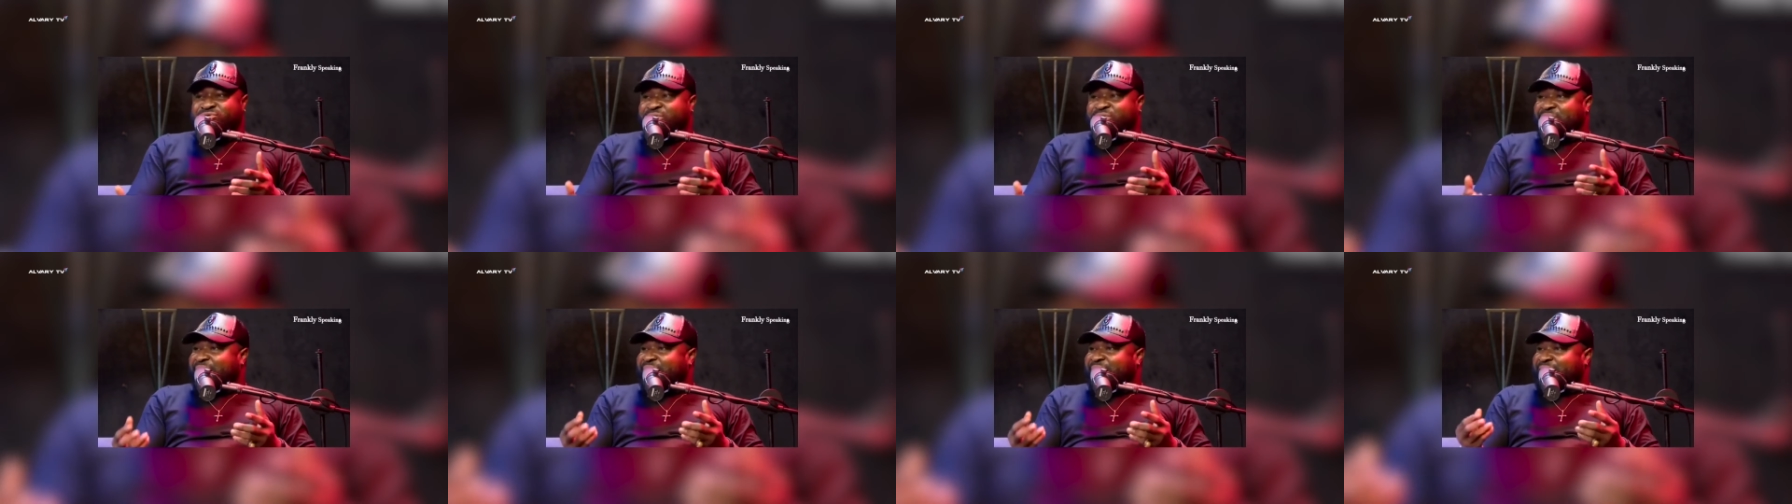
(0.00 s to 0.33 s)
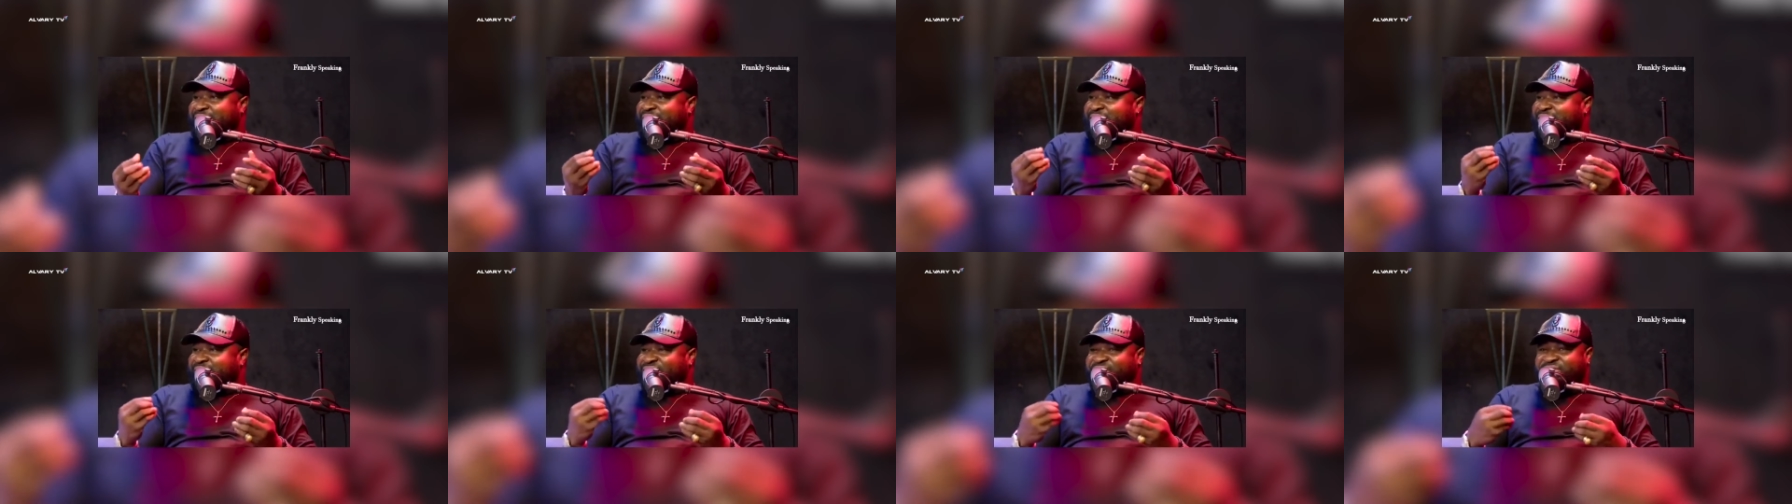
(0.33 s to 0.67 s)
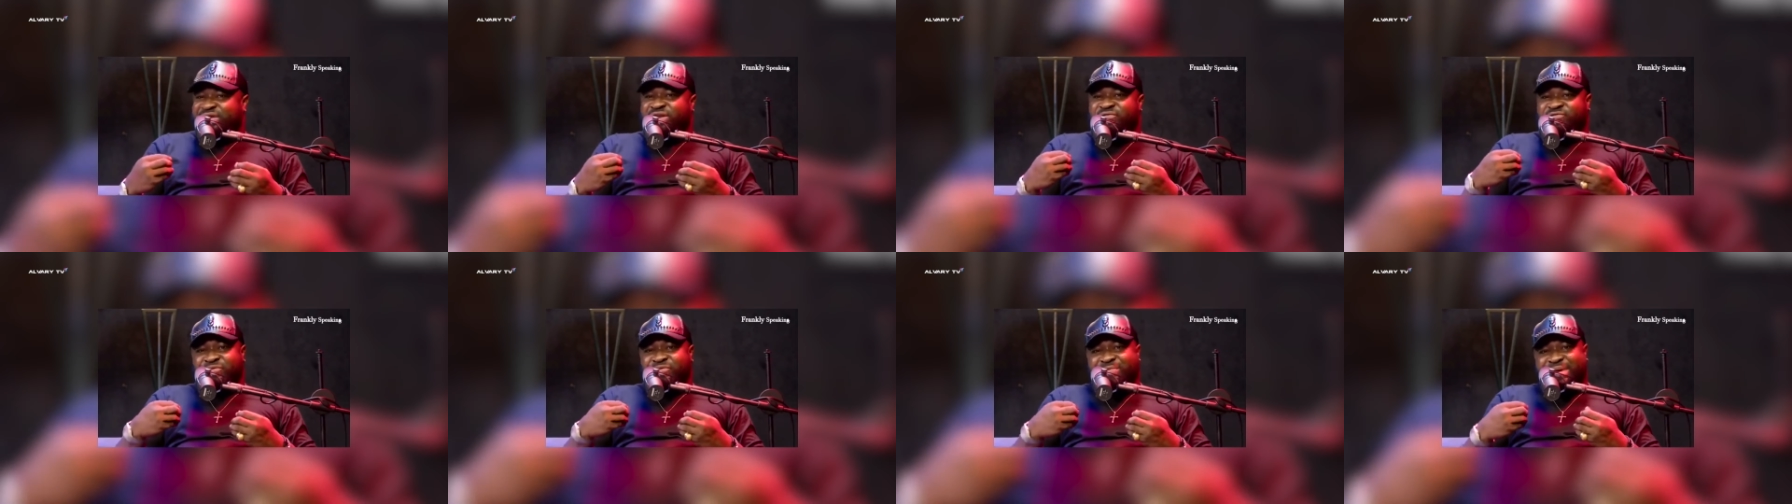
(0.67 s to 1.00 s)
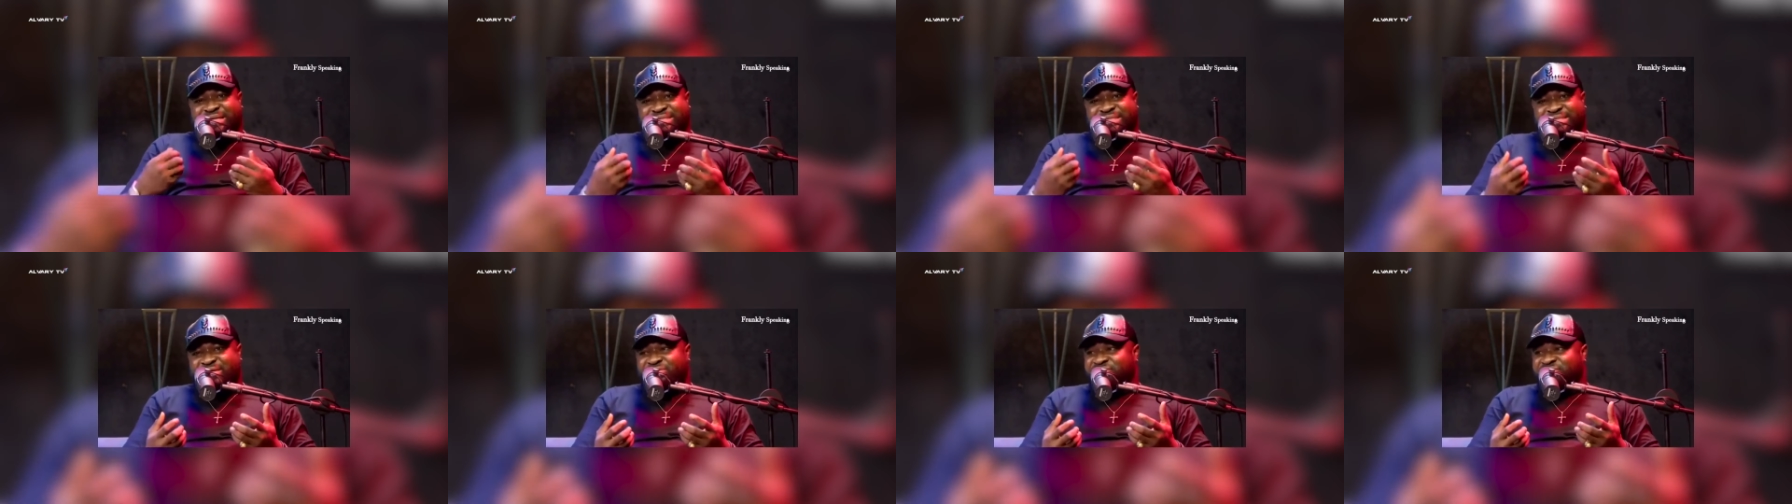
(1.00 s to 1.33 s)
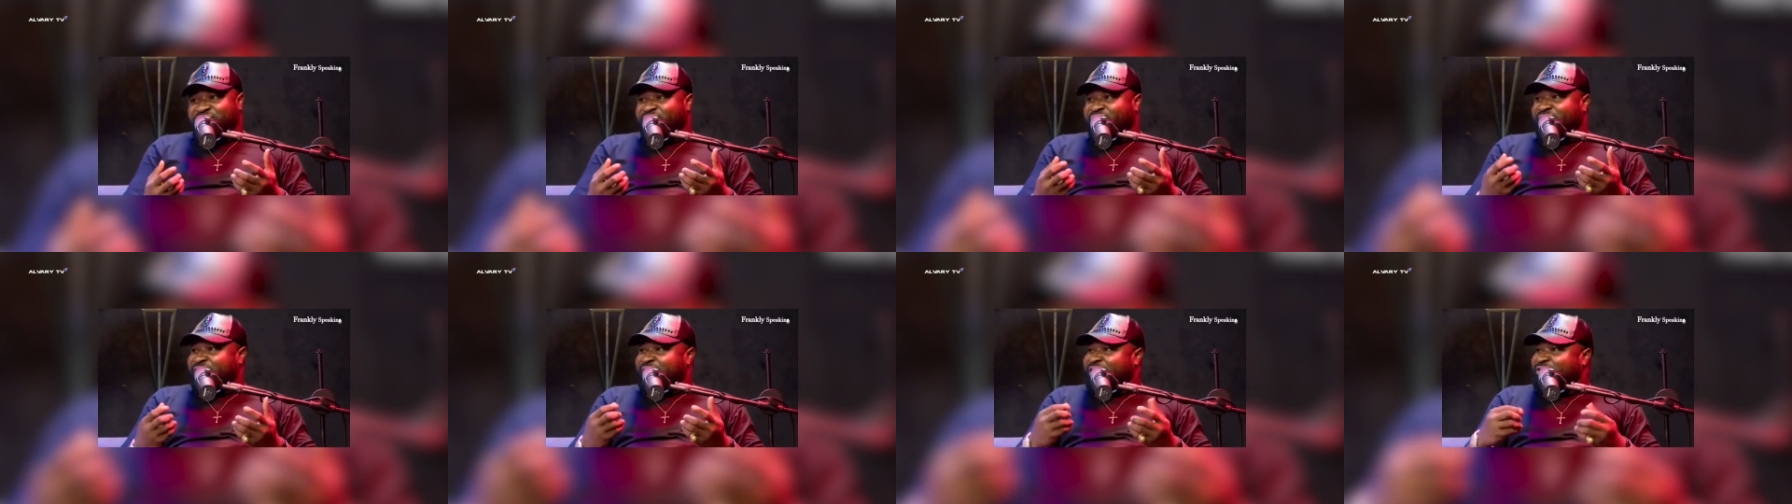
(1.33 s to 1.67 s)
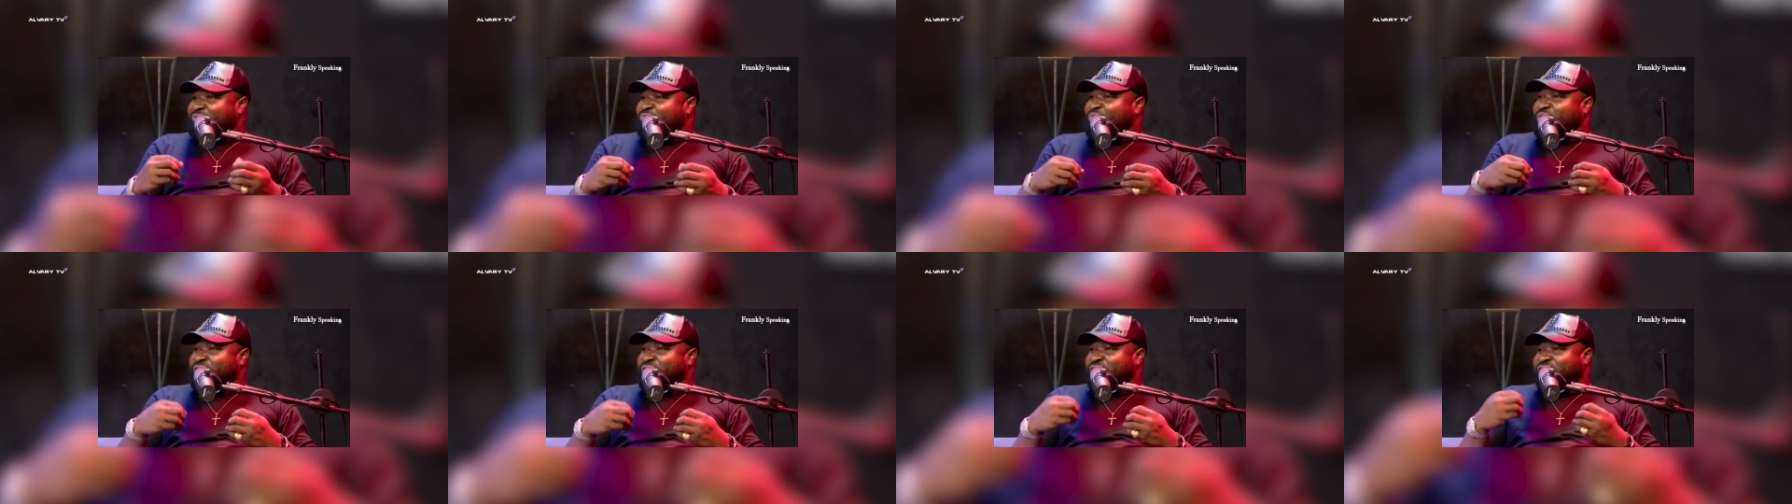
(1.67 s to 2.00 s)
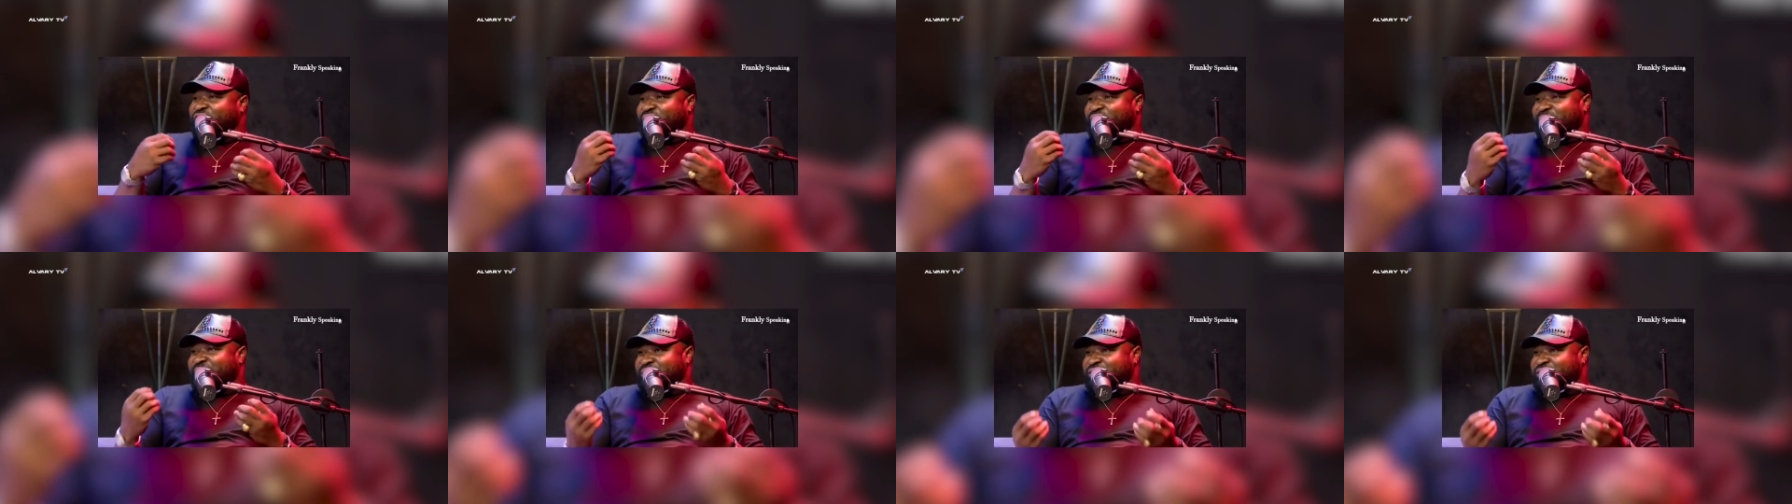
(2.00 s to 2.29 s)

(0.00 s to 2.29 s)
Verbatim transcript: serious matter. And until